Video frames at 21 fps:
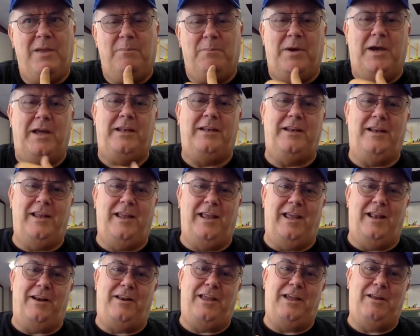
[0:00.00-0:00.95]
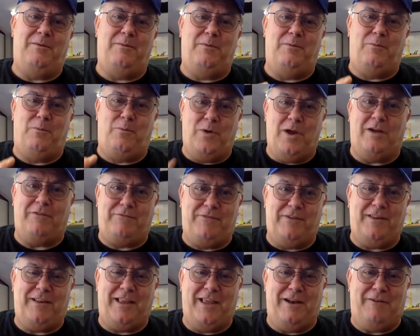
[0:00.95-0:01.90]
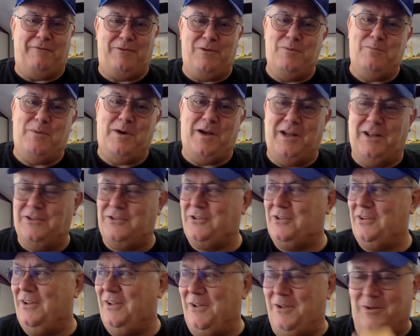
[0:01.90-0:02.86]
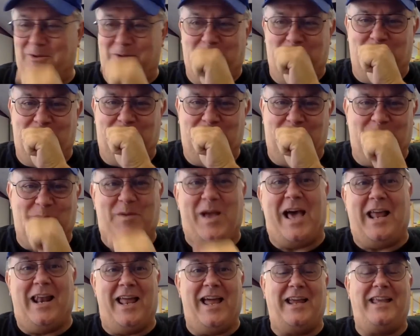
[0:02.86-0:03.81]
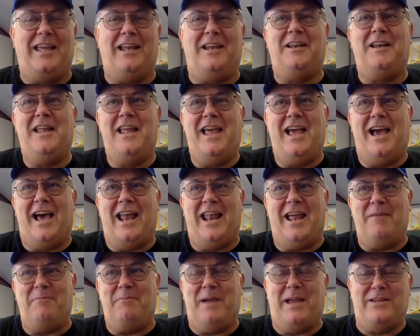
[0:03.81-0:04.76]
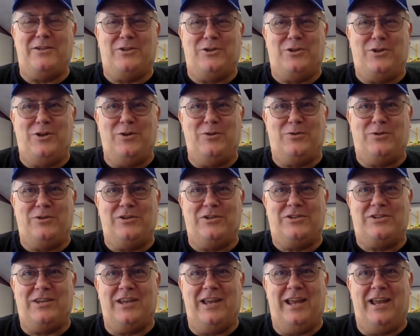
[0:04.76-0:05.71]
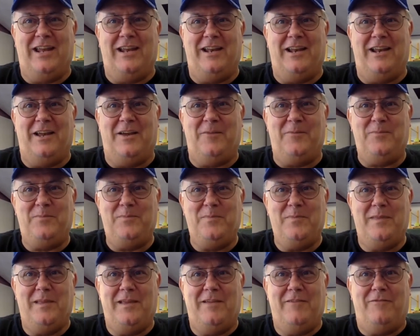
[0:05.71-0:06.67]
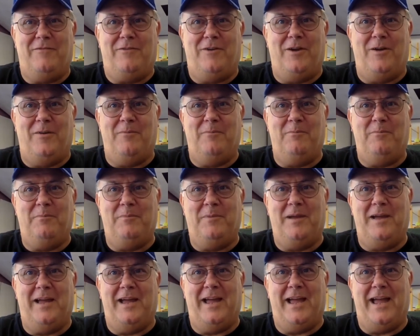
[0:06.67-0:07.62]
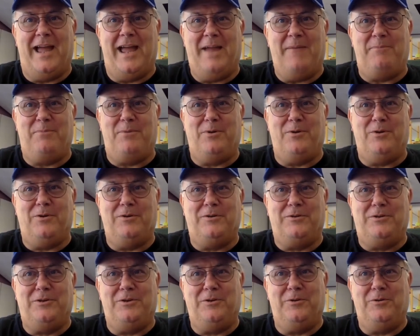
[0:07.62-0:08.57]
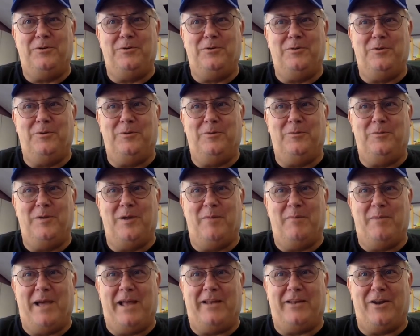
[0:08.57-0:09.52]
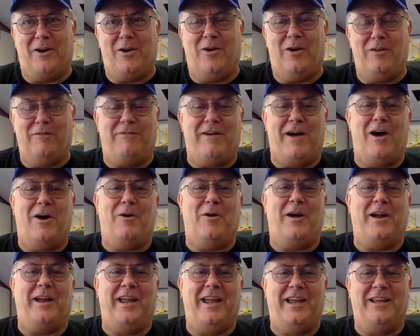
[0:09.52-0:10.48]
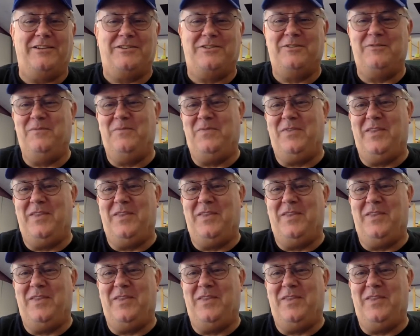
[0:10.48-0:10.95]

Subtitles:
But it'll get rough in a few months. I like it. I like Massachusetts and from April to about early fall, I guess.